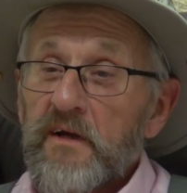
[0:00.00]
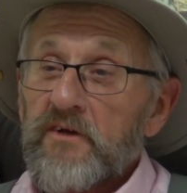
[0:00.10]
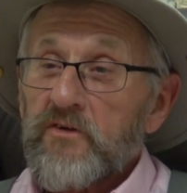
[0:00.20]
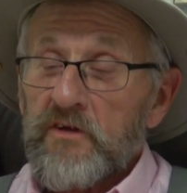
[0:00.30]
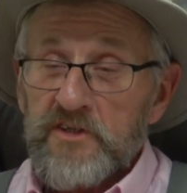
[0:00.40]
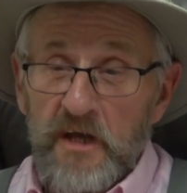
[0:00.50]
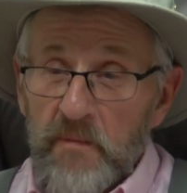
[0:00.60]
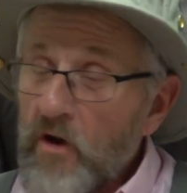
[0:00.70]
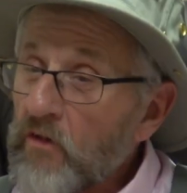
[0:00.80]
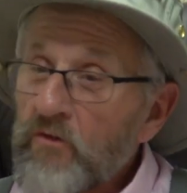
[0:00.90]
So they sent
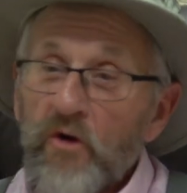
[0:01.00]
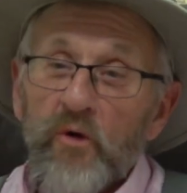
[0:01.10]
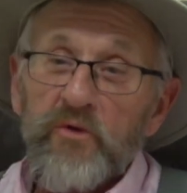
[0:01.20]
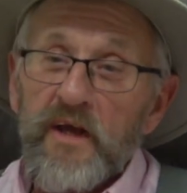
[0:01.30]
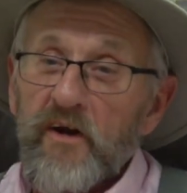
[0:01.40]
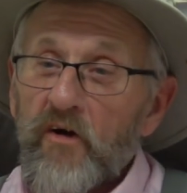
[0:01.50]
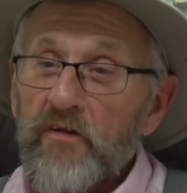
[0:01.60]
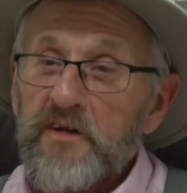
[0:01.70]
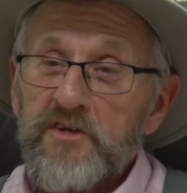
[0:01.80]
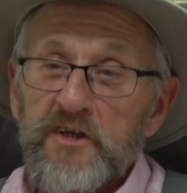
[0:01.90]
me on the road to get all
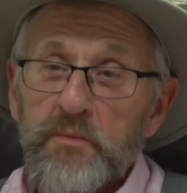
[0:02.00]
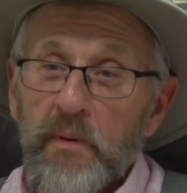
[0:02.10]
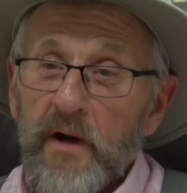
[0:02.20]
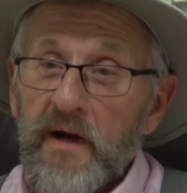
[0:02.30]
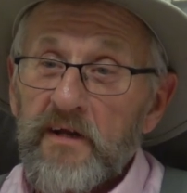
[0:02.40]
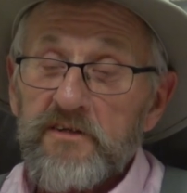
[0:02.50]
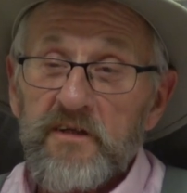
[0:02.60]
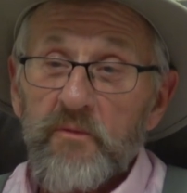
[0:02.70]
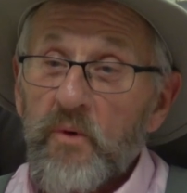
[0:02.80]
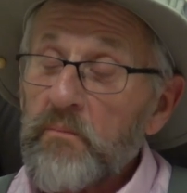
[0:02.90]
this experience,
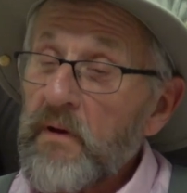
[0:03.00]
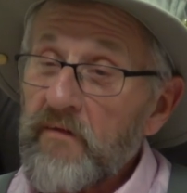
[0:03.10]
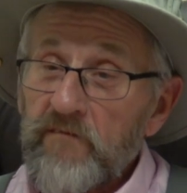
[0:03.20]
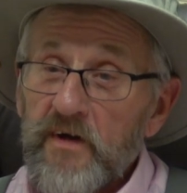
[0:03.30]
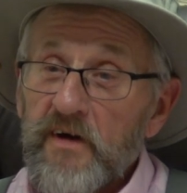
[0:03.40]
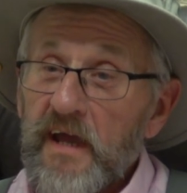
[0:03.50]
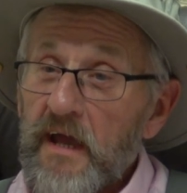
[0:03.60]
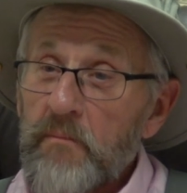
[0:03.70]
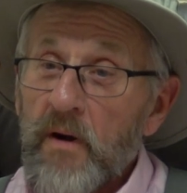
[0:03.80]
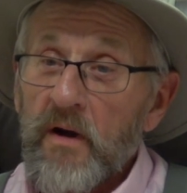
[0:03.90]
and then when Bentonville
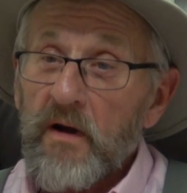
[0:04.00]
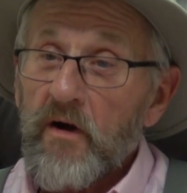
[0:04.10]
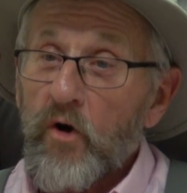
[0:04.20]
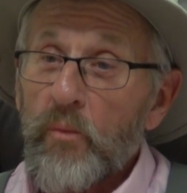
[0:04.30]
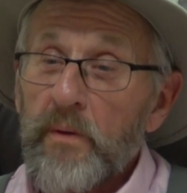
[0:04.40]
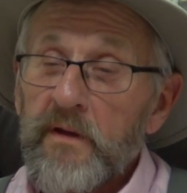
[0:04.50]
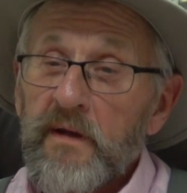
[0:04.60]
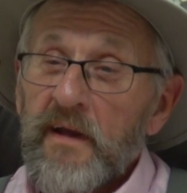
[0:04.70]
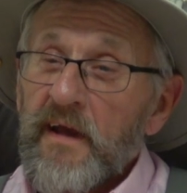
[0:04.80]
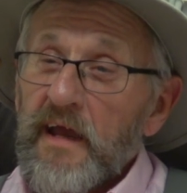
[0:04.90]
came open,
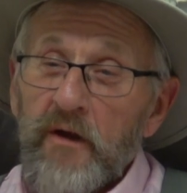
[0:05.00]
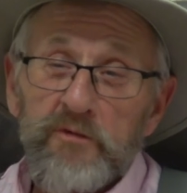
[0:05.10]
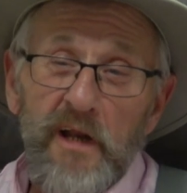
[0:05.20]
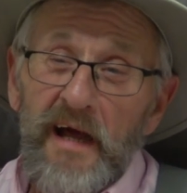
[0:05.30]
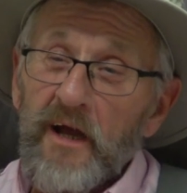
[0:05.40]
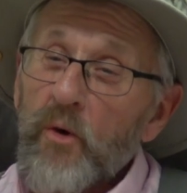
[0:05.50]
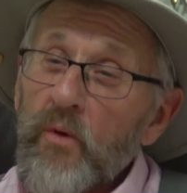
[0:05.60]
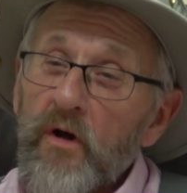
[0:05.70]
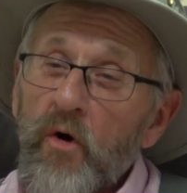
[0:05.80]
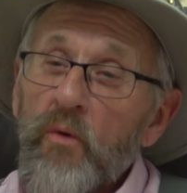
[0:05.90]
it was like
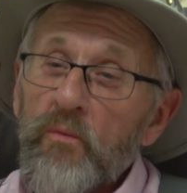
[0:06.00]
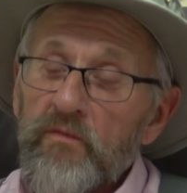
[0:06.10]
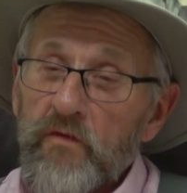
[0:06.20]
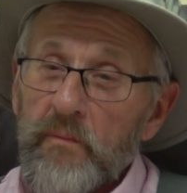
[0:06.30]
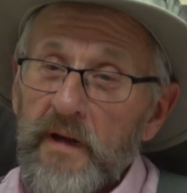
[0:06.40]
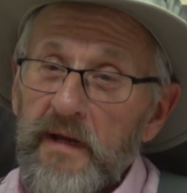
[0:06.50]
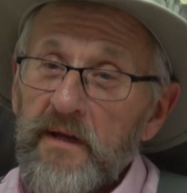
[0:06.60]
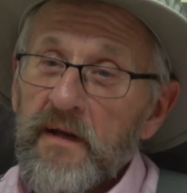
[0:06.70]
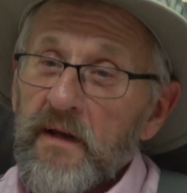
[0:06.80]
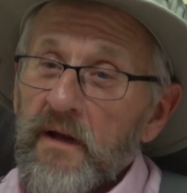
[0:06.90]
going home for me.